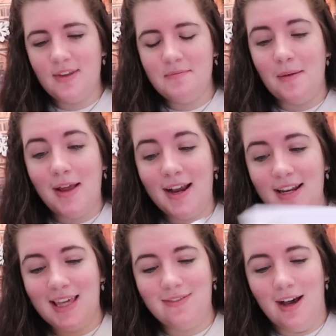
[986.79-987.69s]
But I'm not
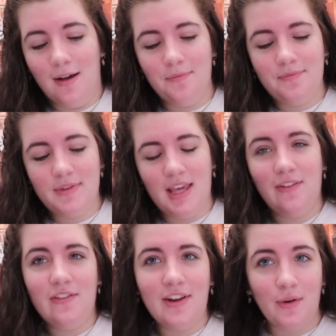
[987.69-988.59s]
gonna give up.
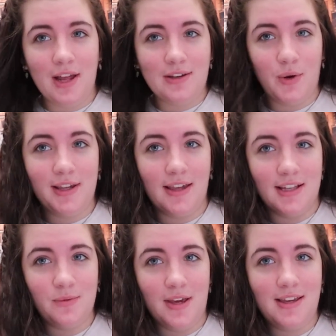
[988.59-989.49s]
Even if I don't hit 20K
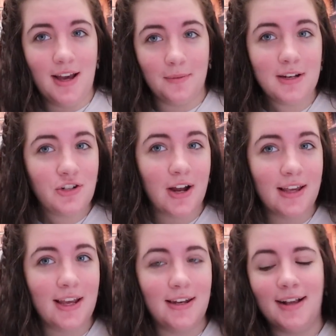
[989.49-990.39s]
this week, I'm gonna try
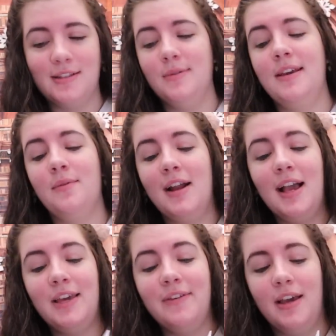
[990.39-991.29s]
again next week. We're
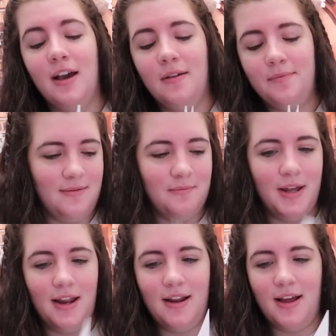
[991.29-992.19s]
not giving up.
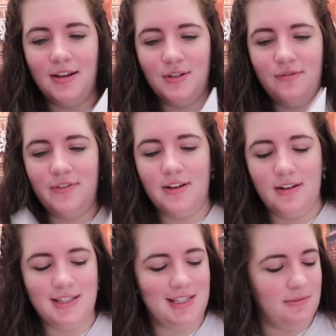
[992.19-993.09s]
But I do feel
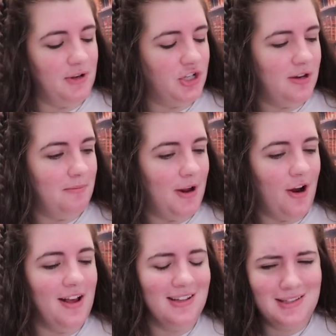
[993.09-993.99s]
a smidgen
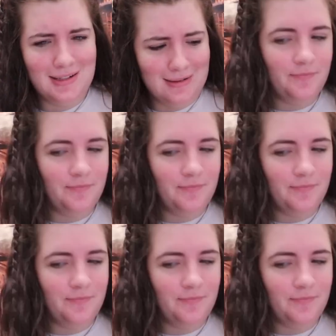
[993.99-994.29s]
embarrassed.